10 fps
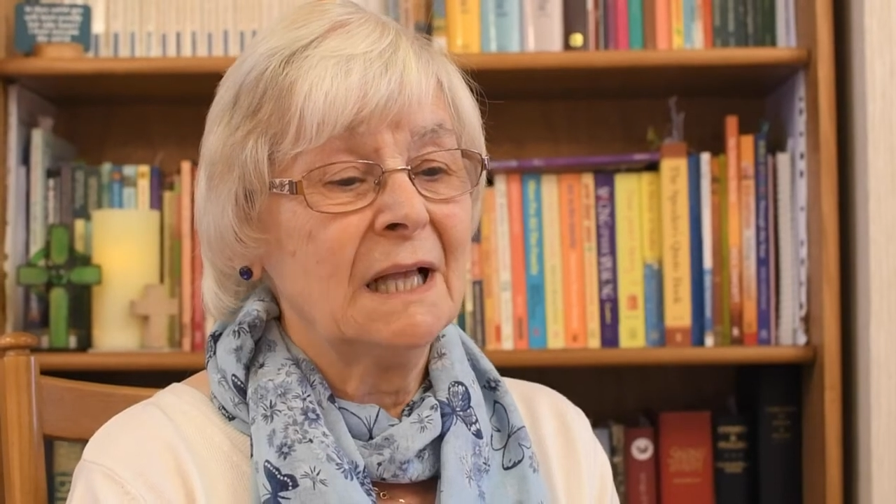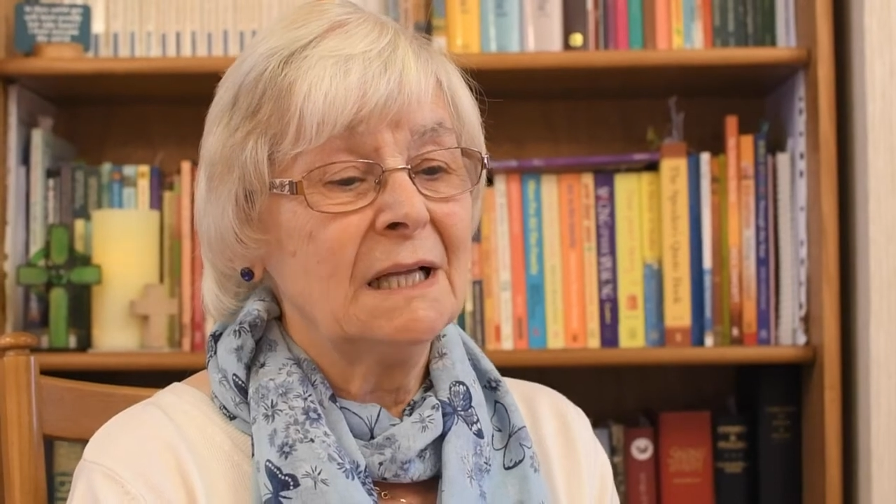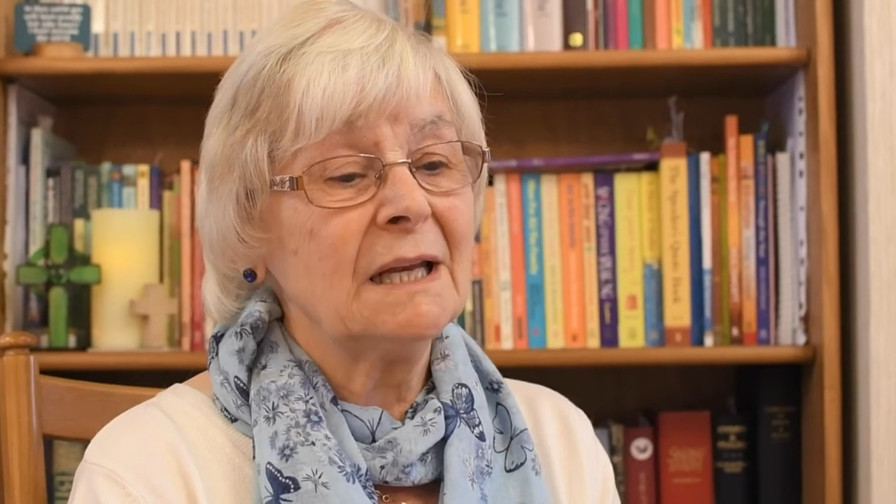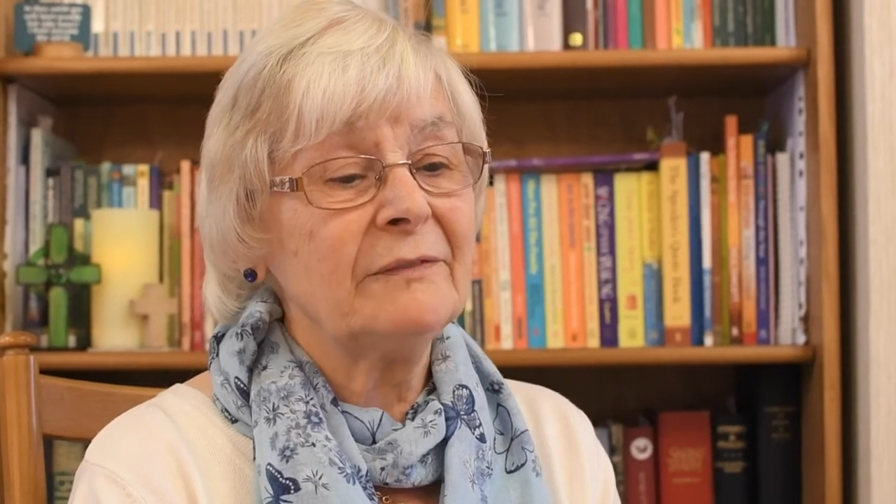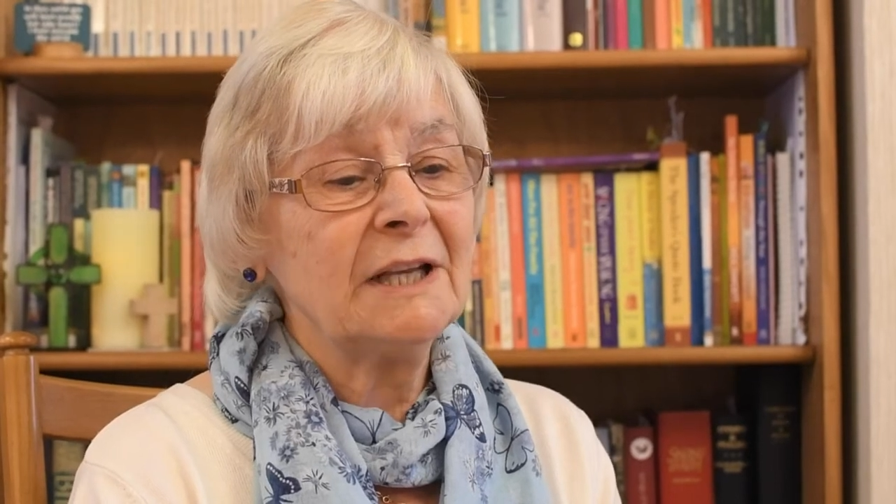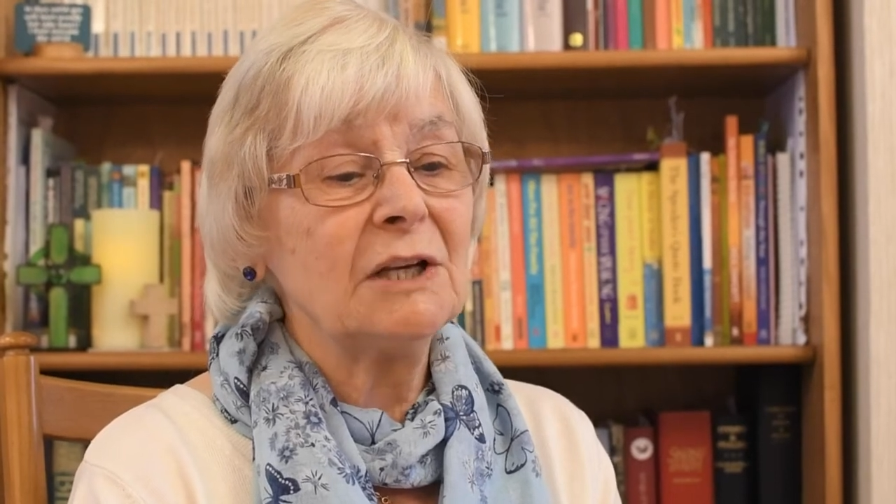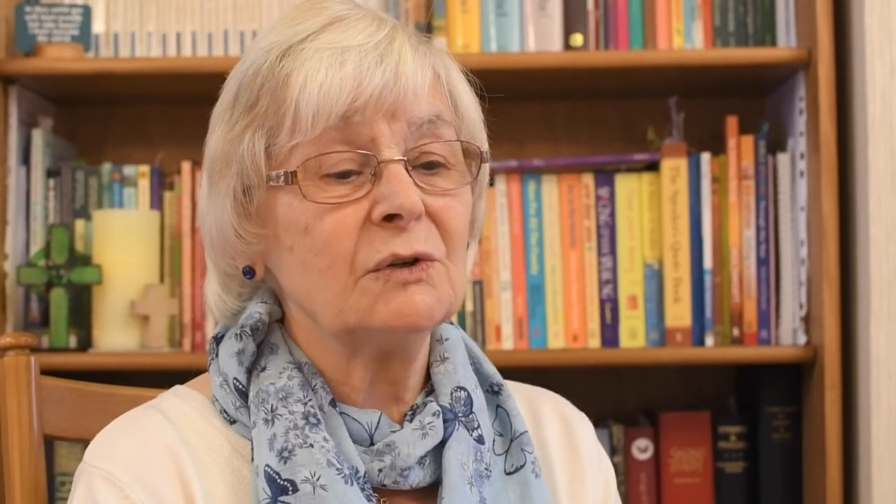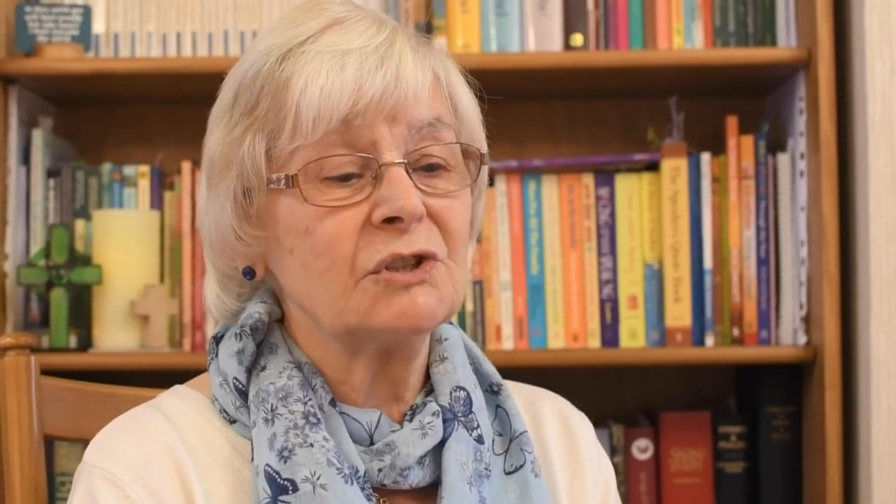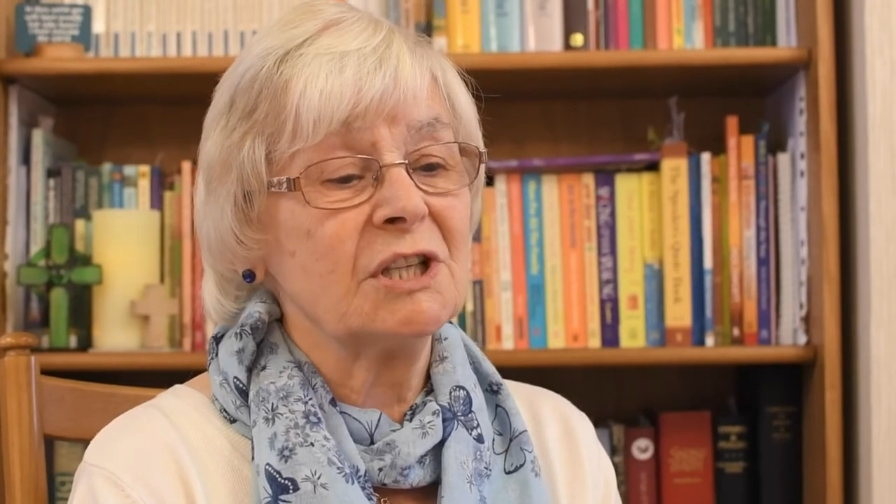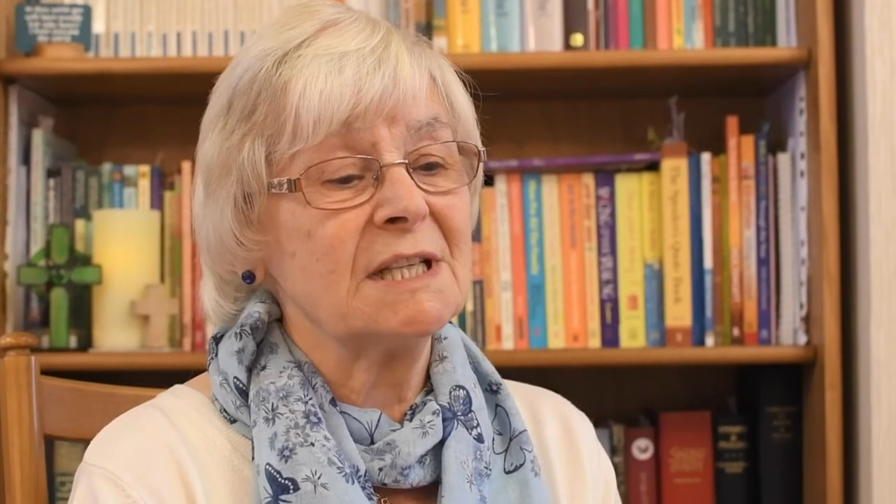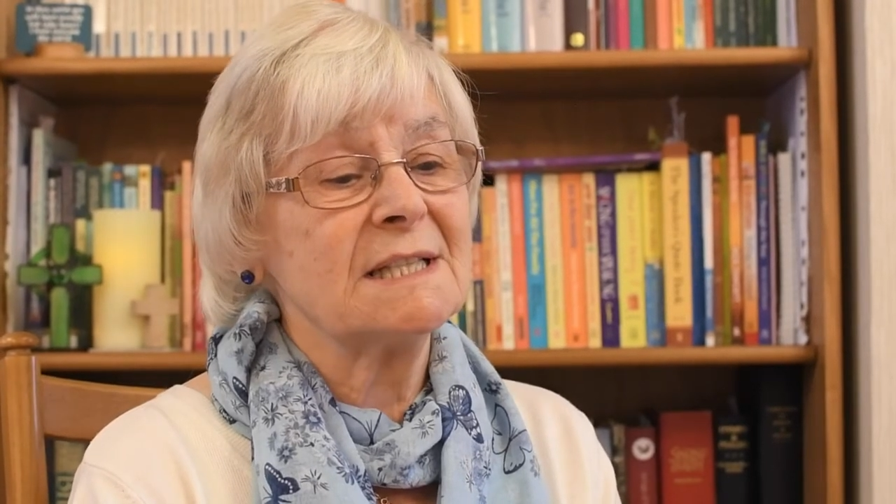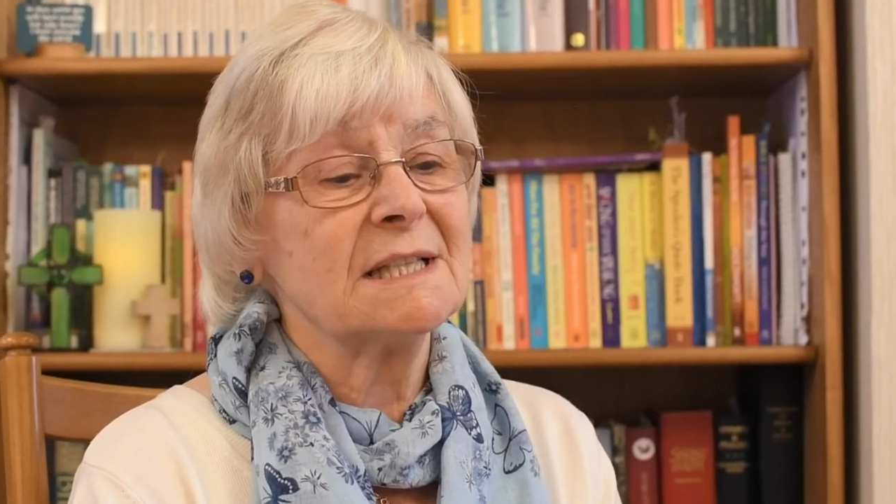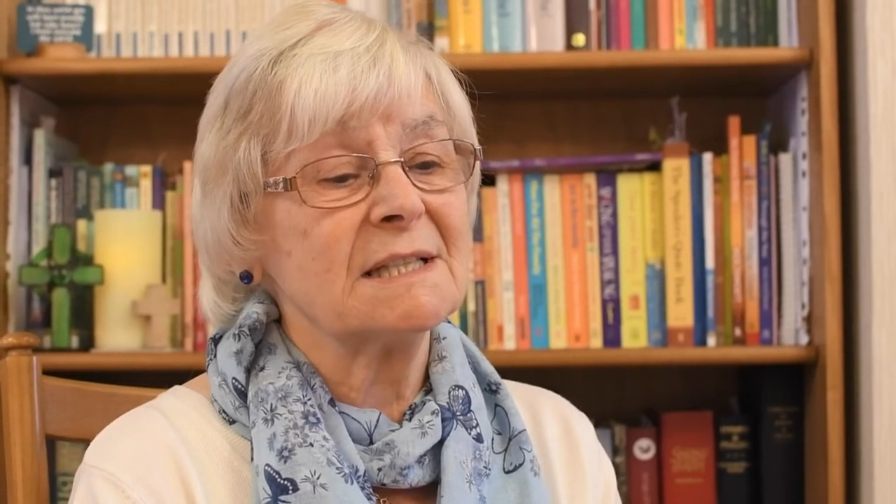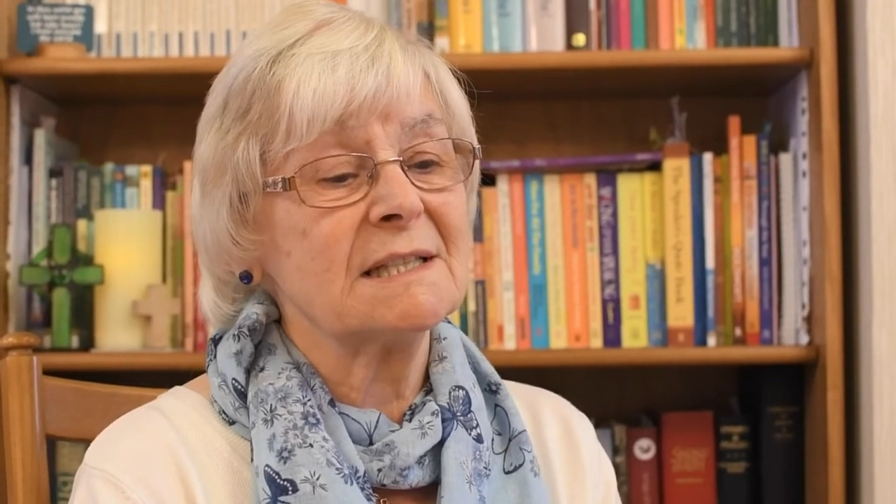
Loving Lord Jesus,